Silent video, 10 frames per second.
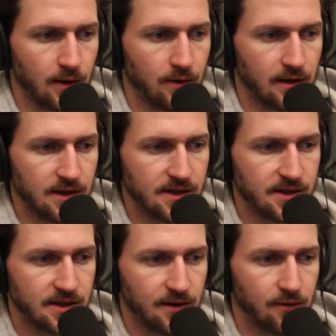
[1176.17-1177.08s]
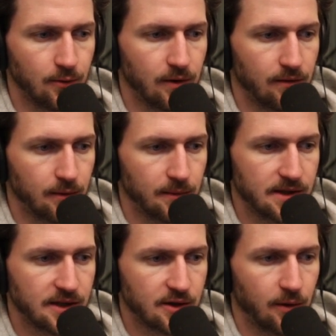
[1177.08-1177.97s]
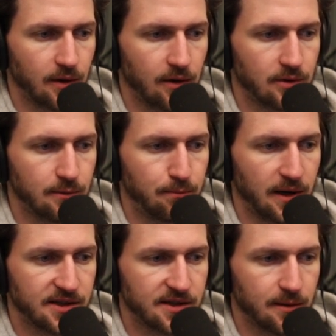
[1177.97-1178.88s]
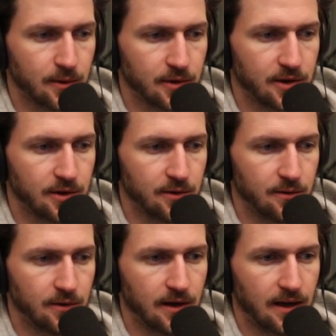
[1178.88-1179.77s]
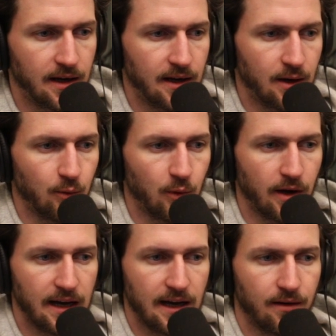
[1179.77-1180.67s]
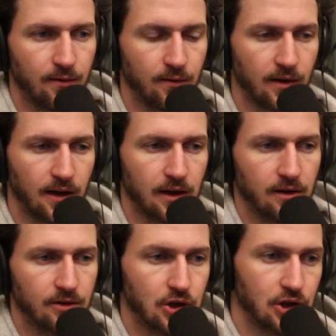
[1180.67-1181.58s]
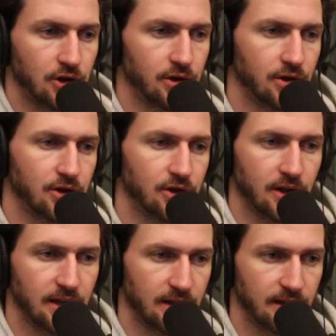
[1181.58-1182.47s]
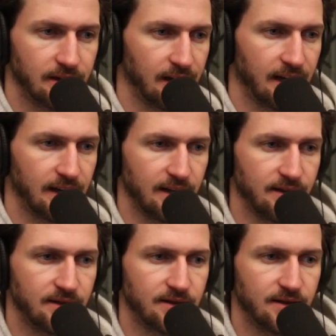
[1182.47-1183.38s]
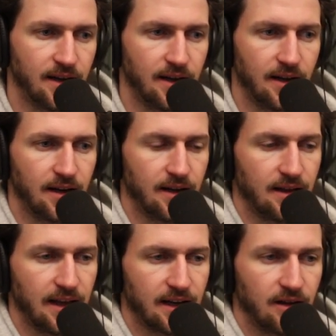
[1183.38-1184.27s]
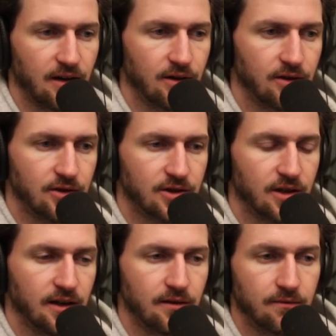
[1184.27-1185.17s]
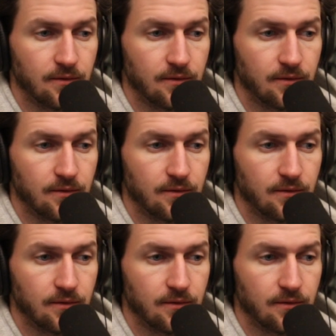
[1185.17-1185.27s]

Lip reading: Oh, this is a different reverb. This is going out to bus number 2. Where I call it church, and that is like a large kind of,